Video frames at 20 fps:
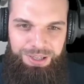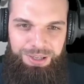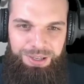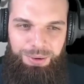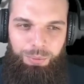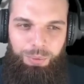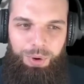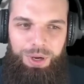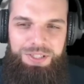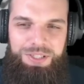
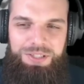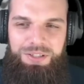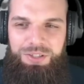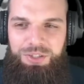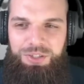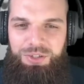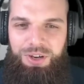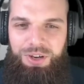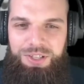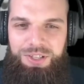Where's the
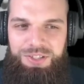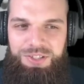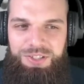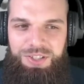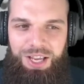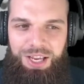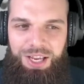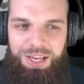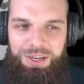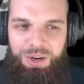sign
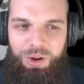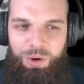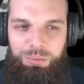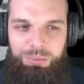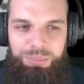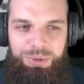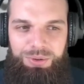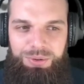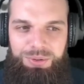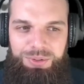saying no
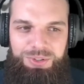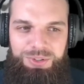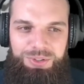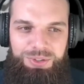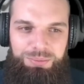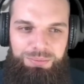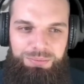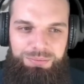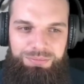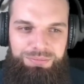
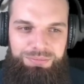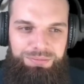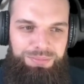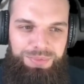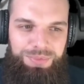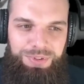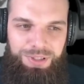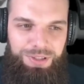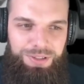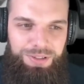abuse?
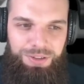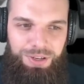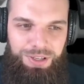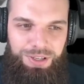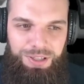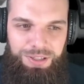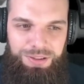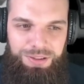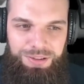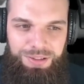It's
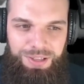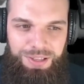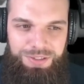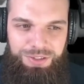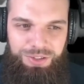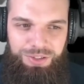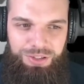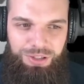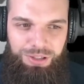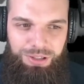like that's
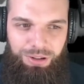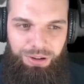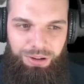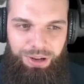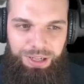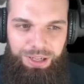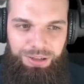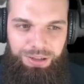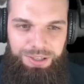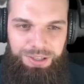just a
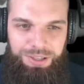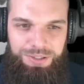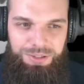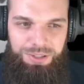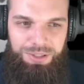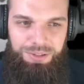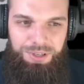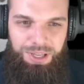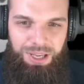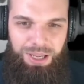lie. Like it's
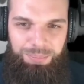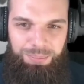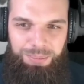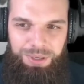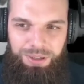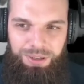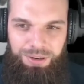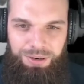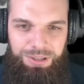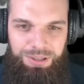not even
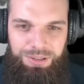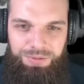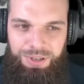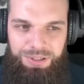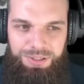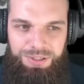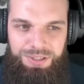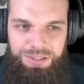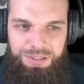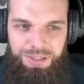happening. I don't even
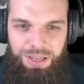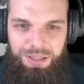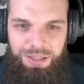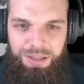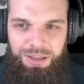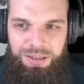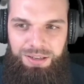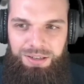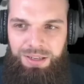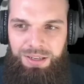understand
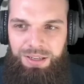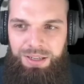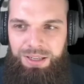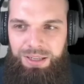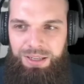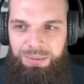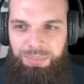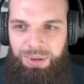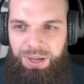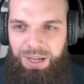that.
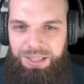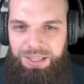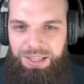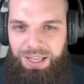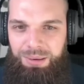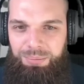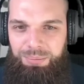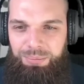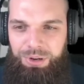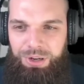But
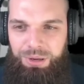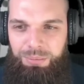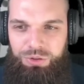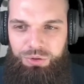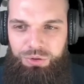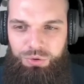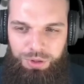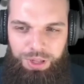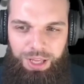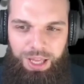yeah, pretty
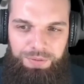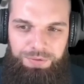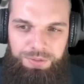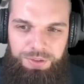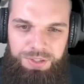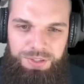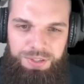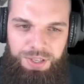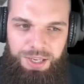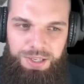much all they have
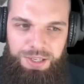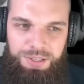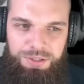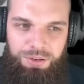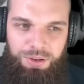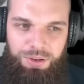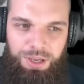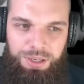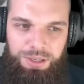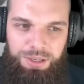to say is
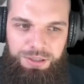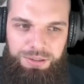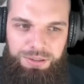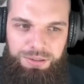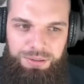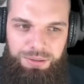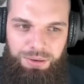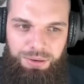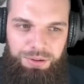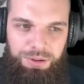like,
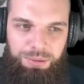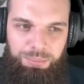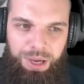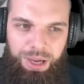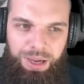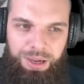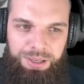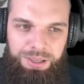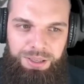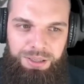oh, the
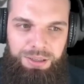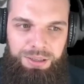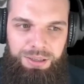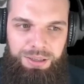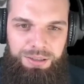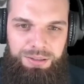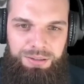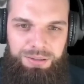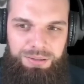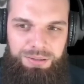parking
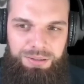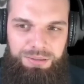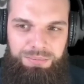and